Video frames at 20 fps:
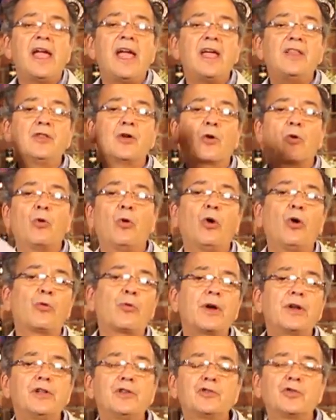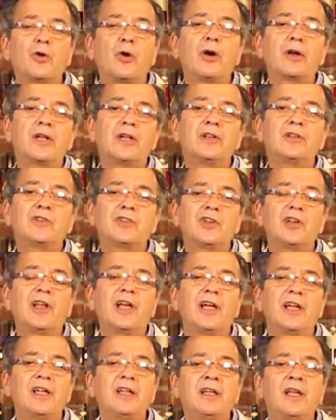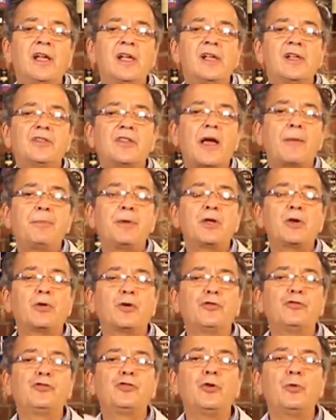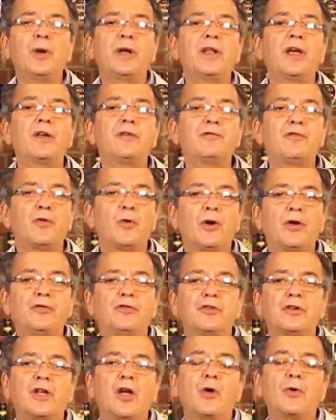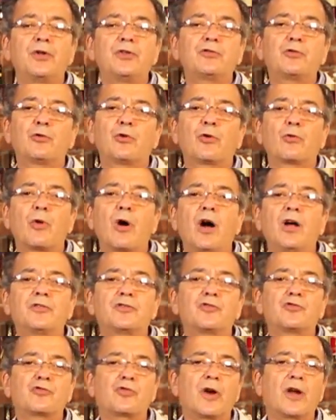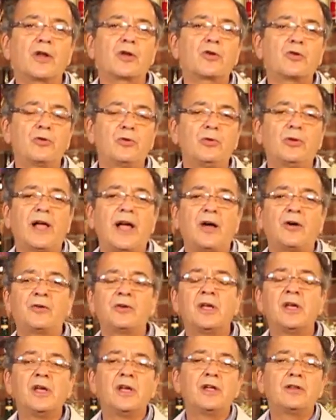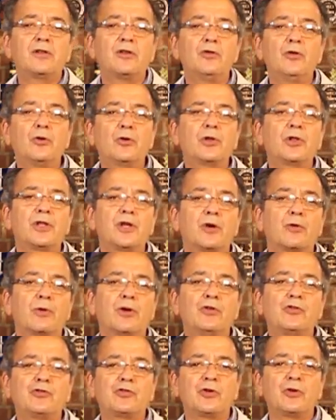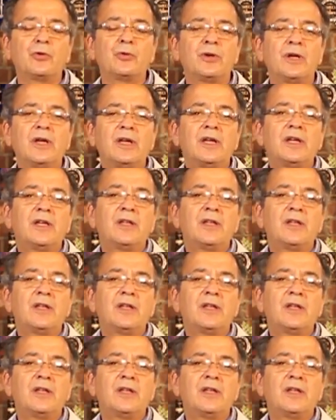And they're already talking today that because UN envoys are going to Iran to try to cool out the nuclear issue,